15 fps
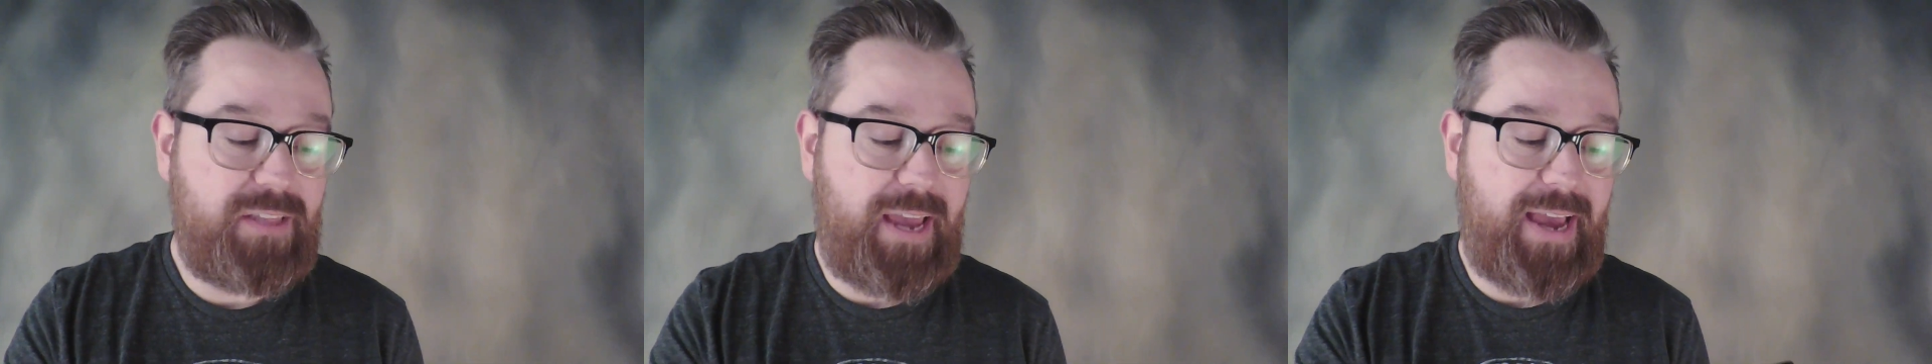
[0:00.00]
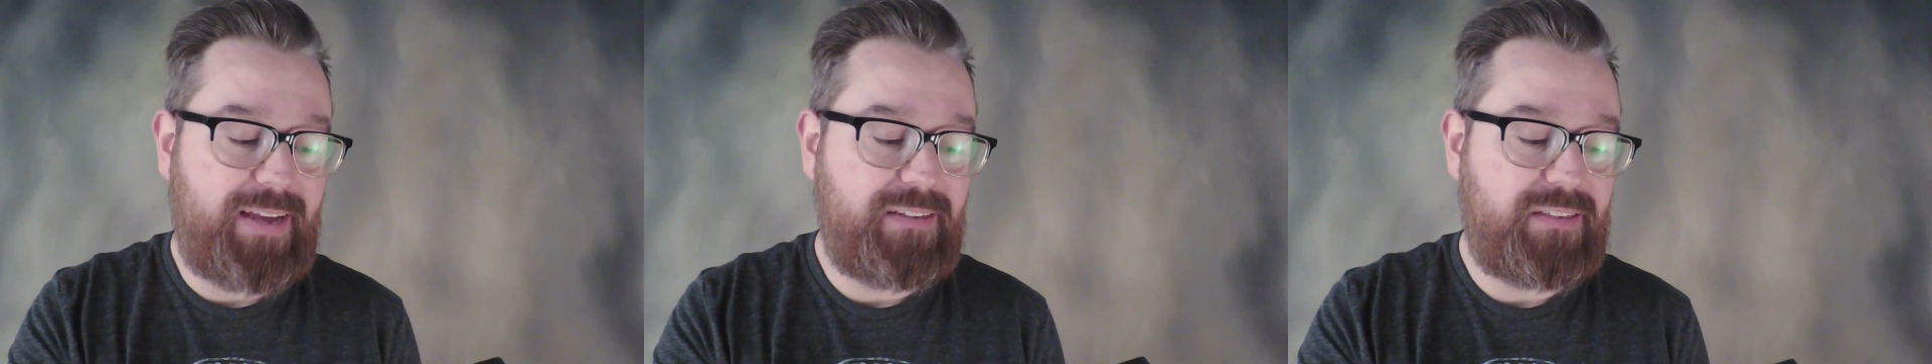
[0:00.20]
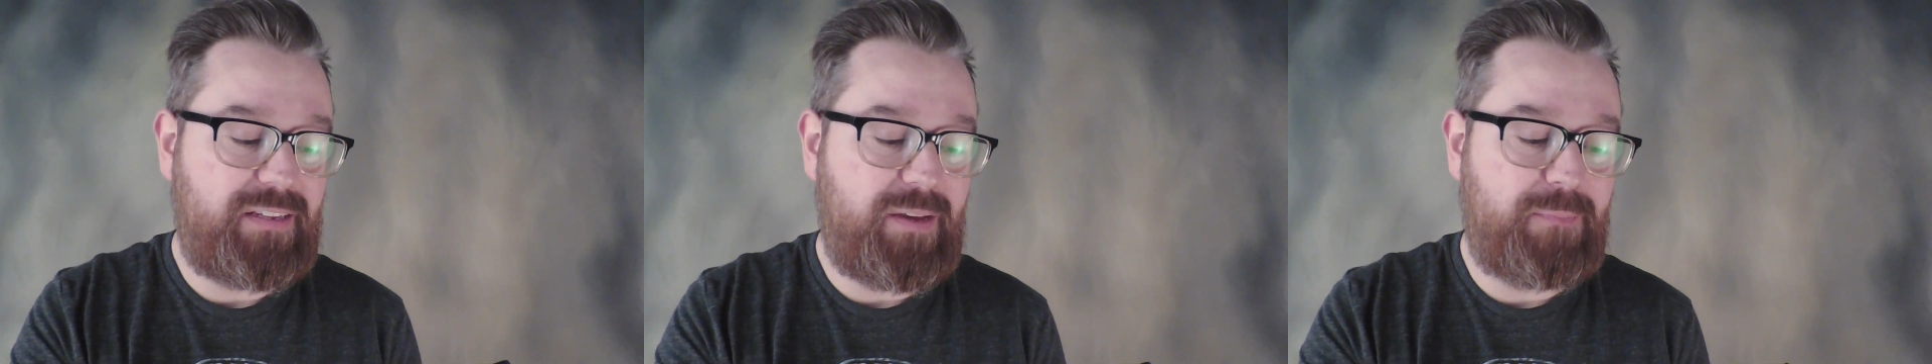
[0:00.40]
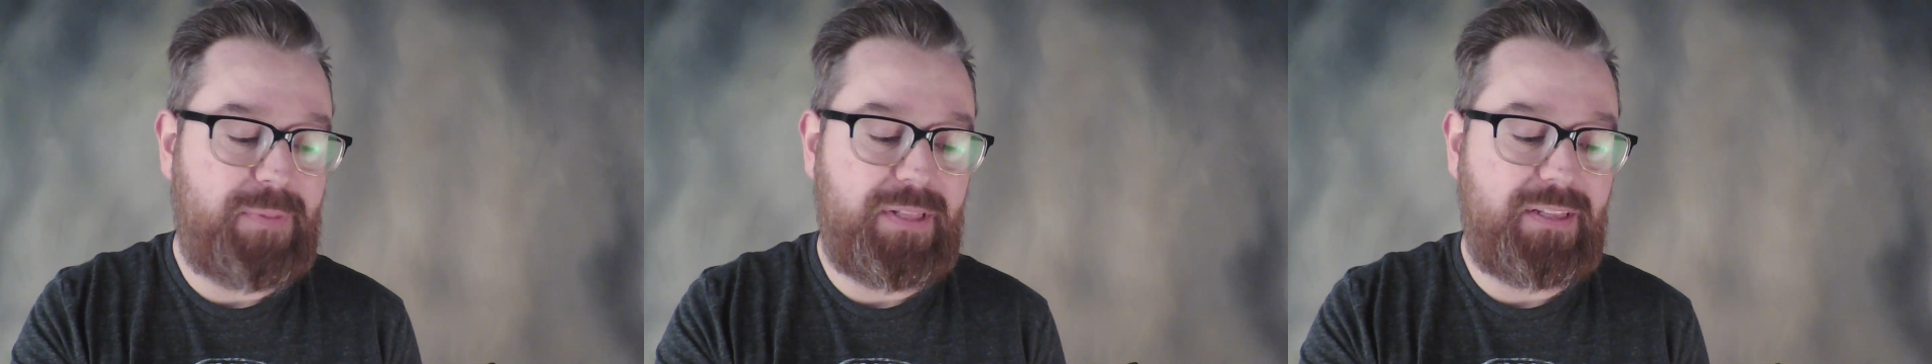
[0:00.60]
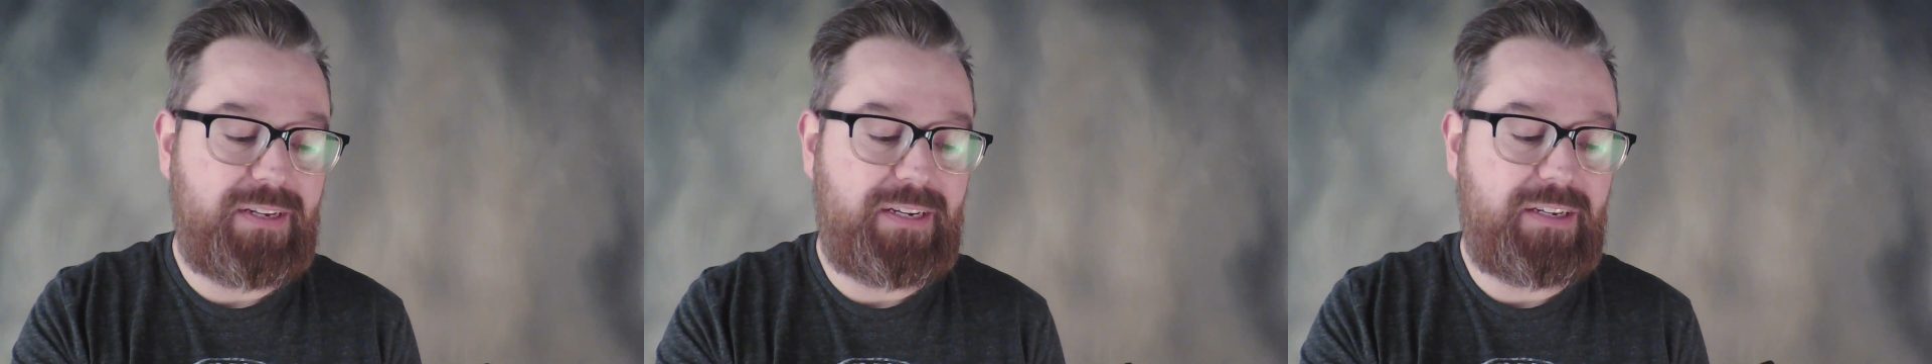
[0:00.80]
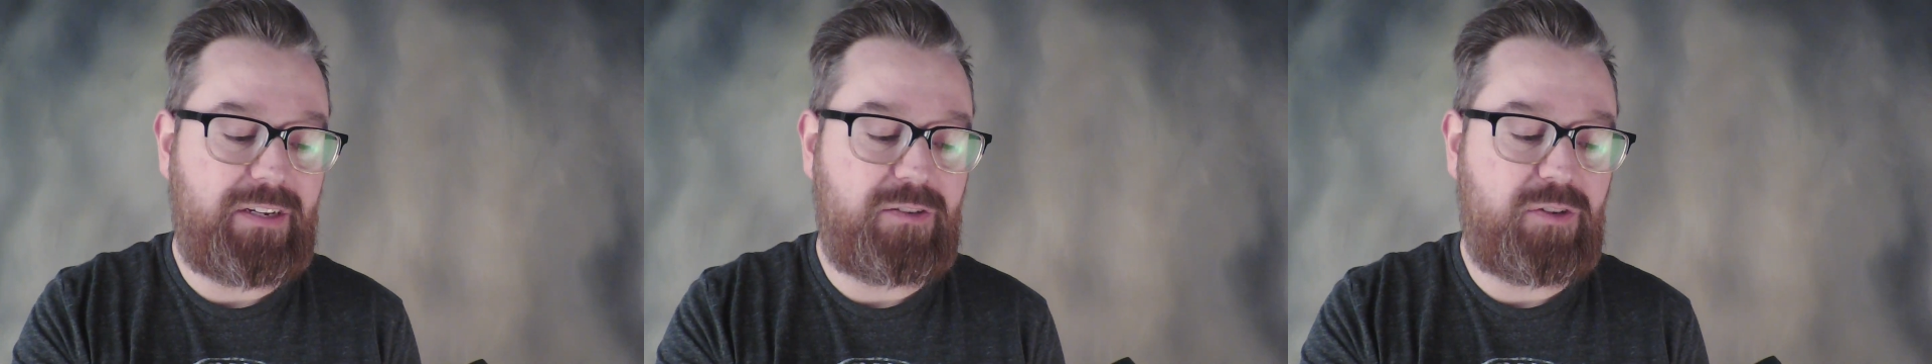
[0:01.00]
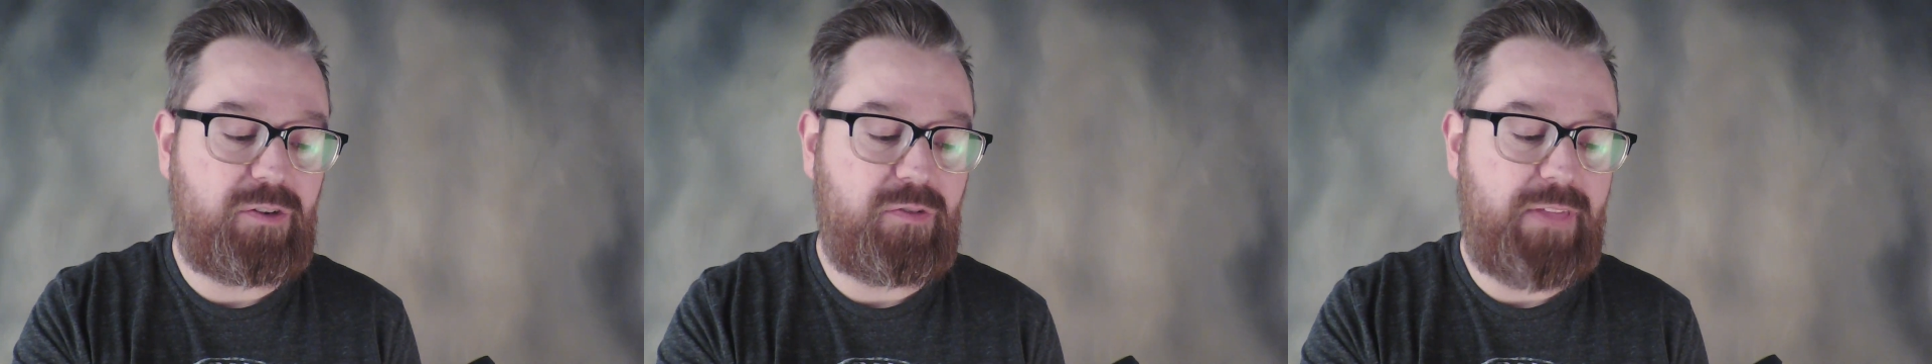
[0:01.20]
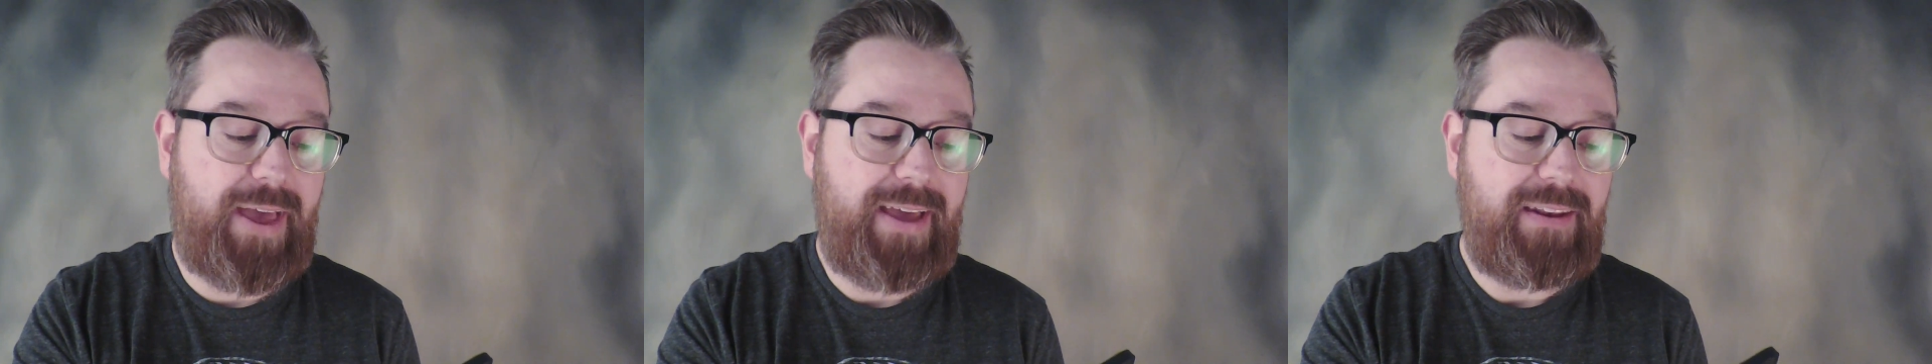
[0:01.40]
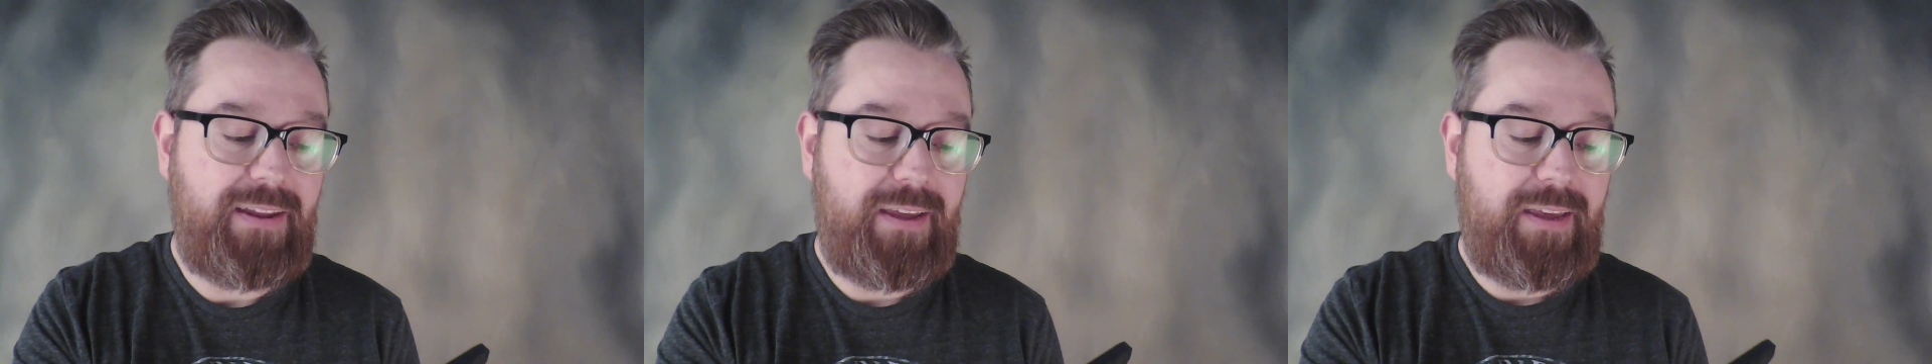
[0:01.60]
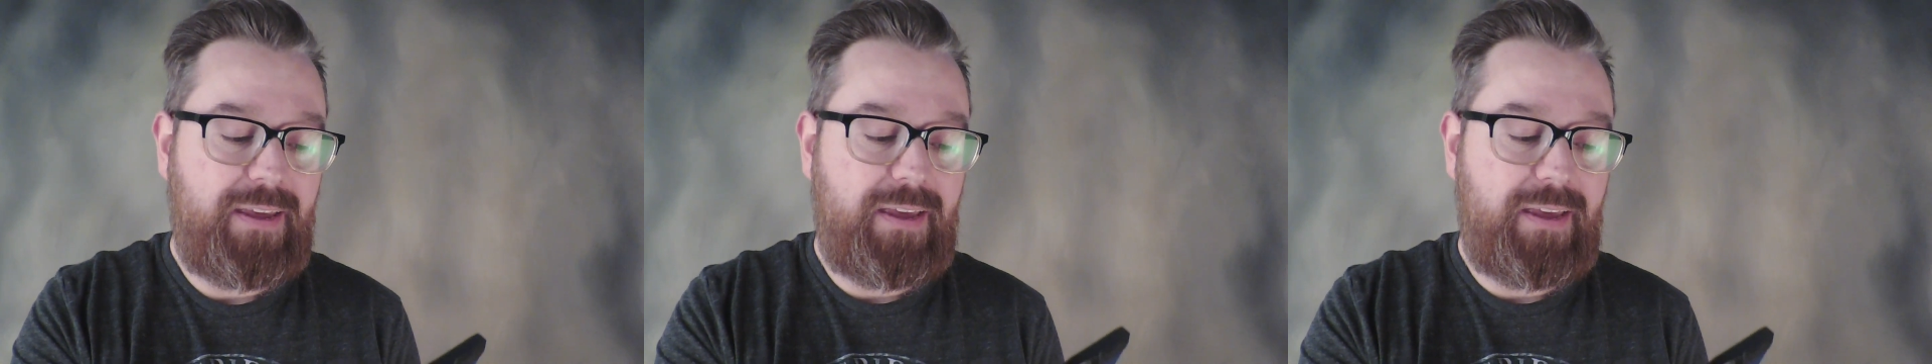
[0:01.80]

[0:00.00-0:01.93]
that has the ability to do that.